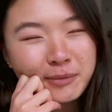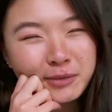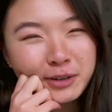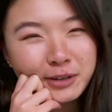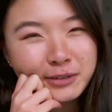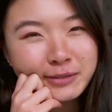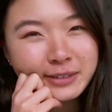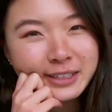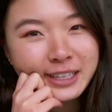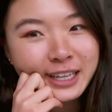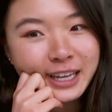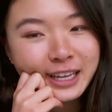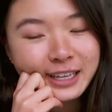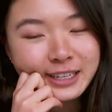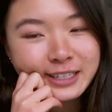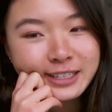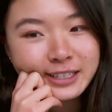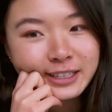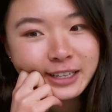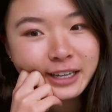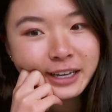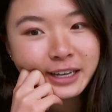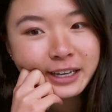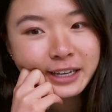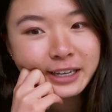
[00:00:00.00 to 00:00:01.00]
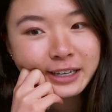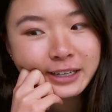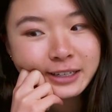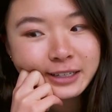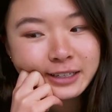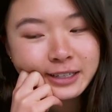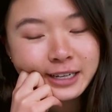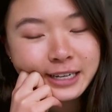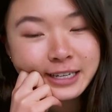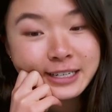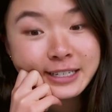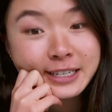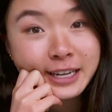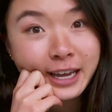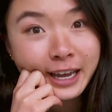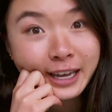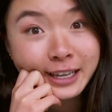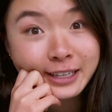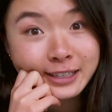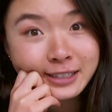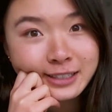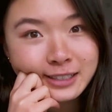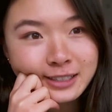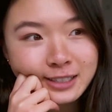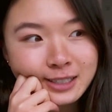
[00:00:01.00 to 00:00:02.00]
I'm not really into like
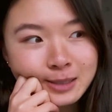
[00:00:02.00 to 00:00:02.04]
intense